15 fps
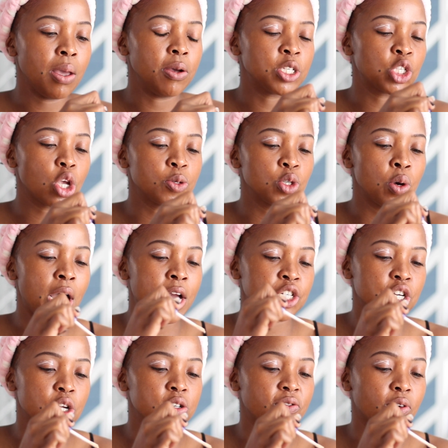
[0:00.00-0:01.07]
stops your
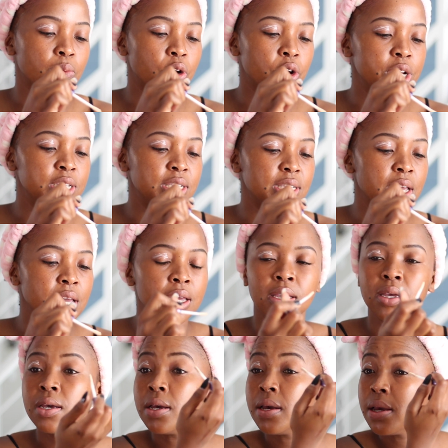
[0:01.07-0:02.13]
eyeshadows from
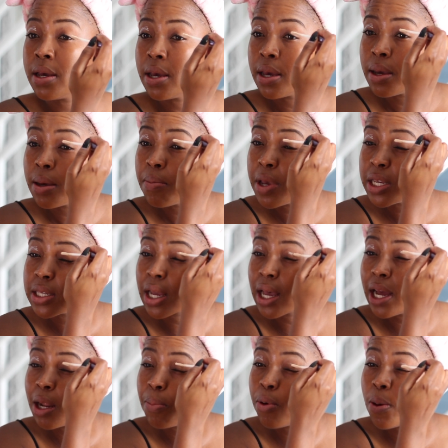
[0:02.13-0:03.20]
creasing, makes the
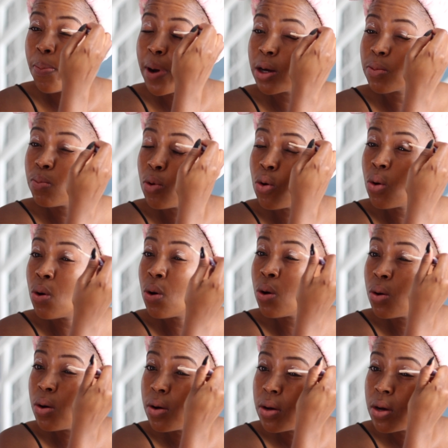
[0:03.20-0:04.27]
color pop out
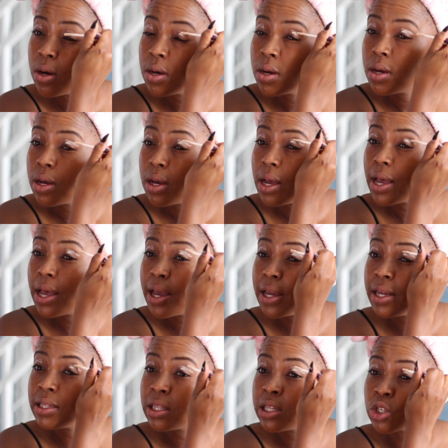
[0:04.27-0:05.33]
more.
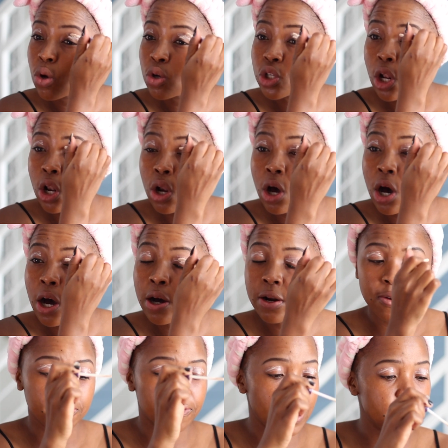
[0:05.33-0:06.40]
And there's also a lot
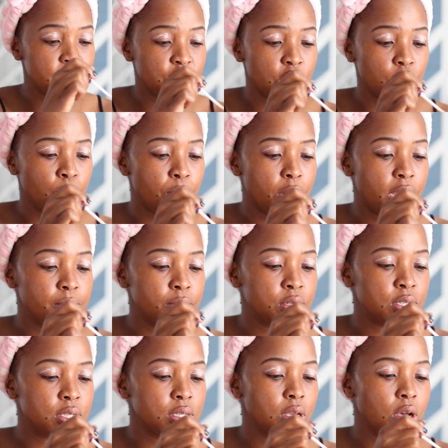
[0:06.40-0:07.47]
of eyeshadow
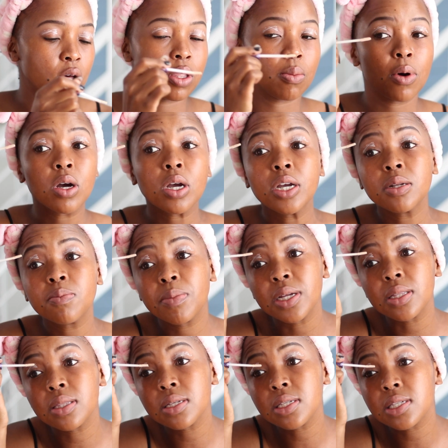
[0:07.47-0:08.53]
primers on the market,
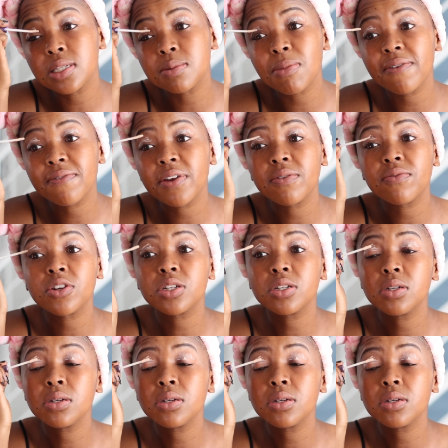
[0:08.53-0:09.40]
but this is my favorite.